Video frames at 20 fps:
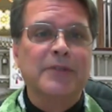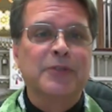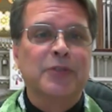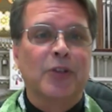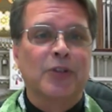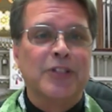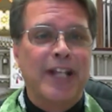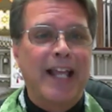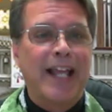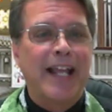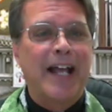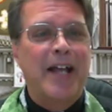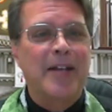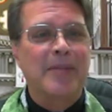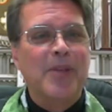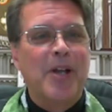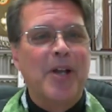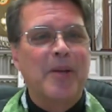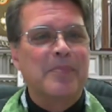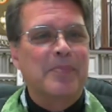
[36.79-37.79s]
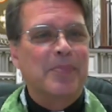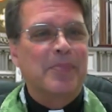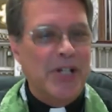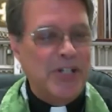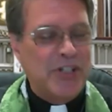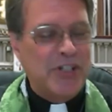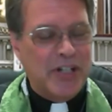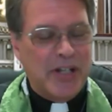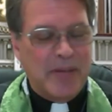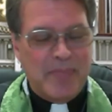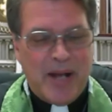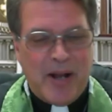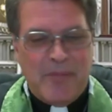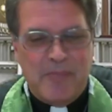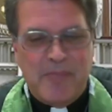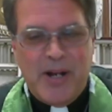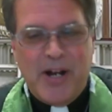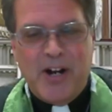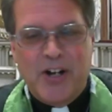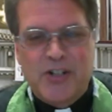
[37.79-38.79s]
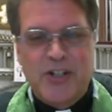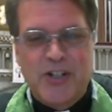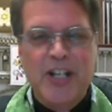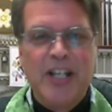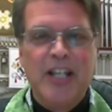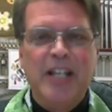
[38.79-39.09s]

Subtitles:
So today I am not preaching about marriage,